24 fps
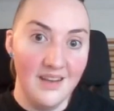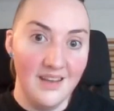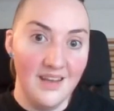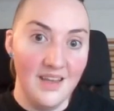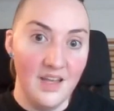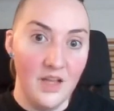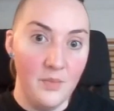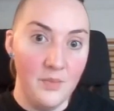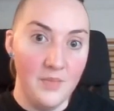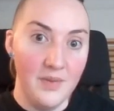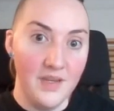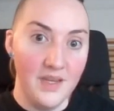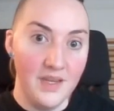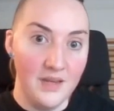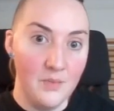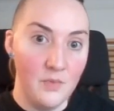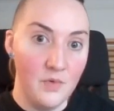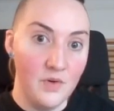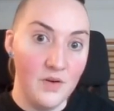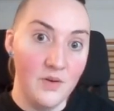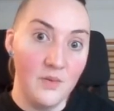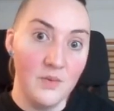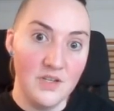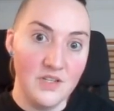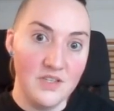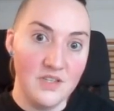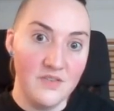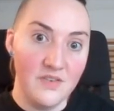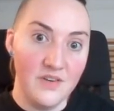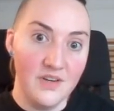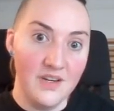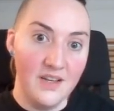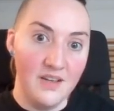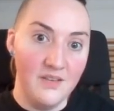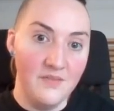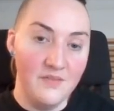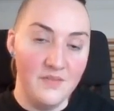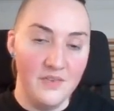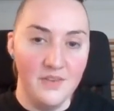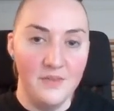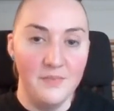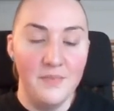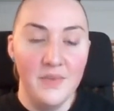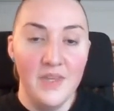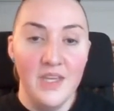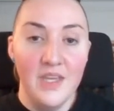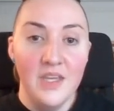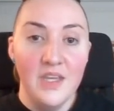not helping anymore, which is very helpful.
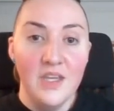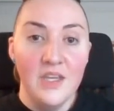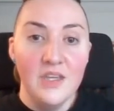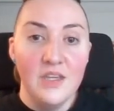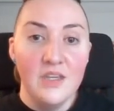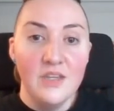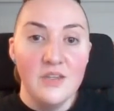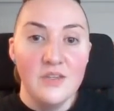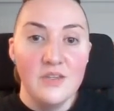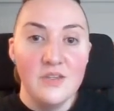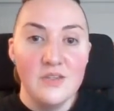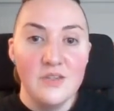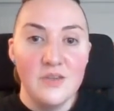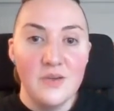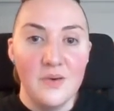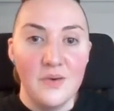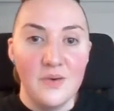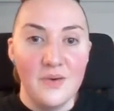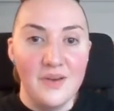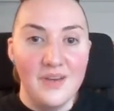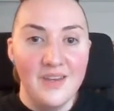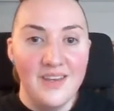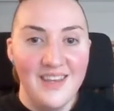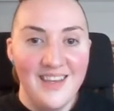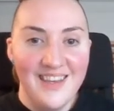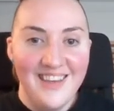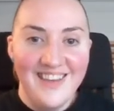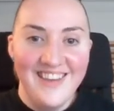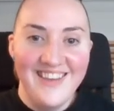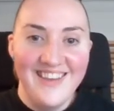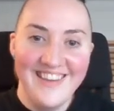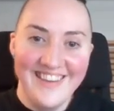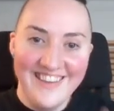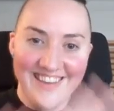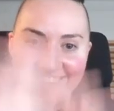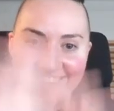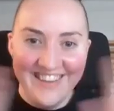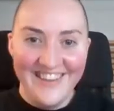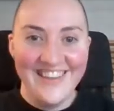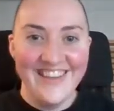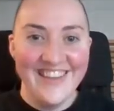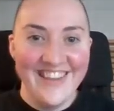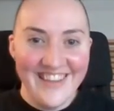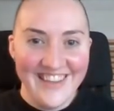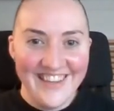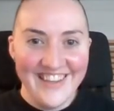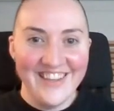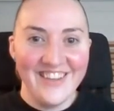So,
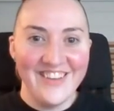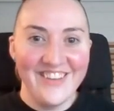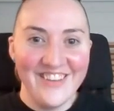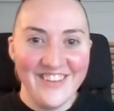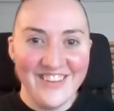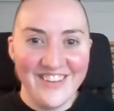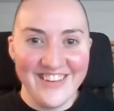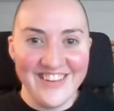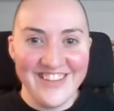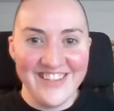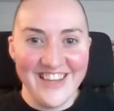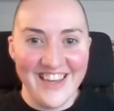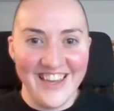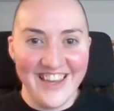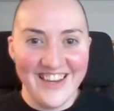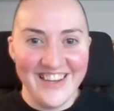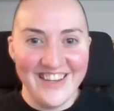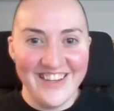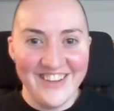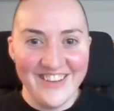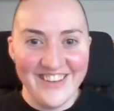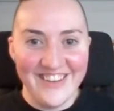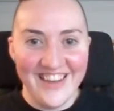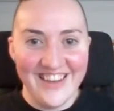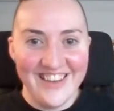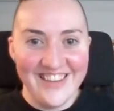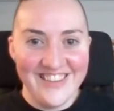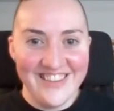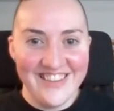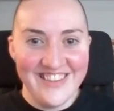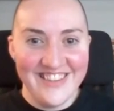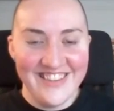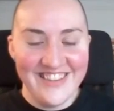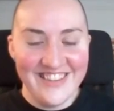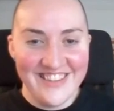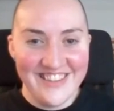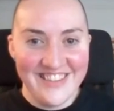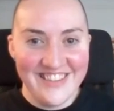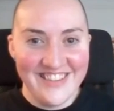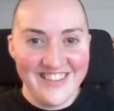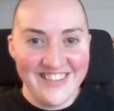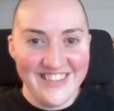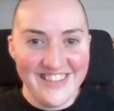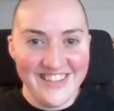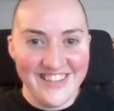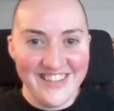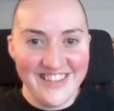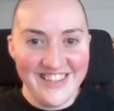good talking to you guys.
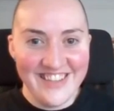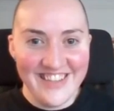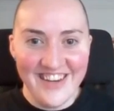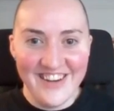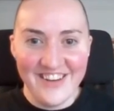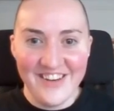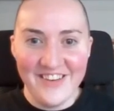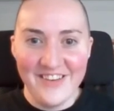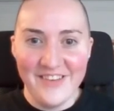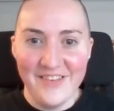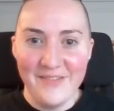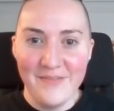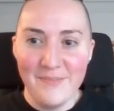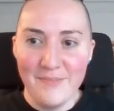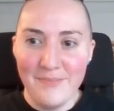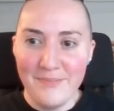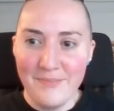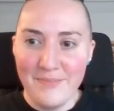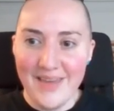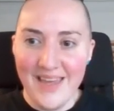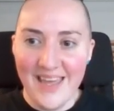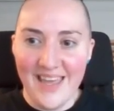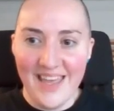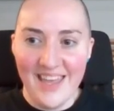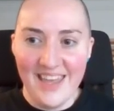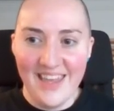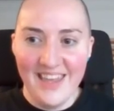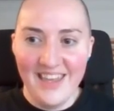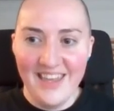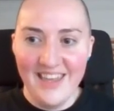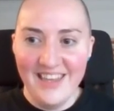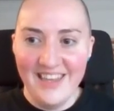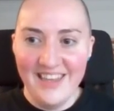See you later. Bye.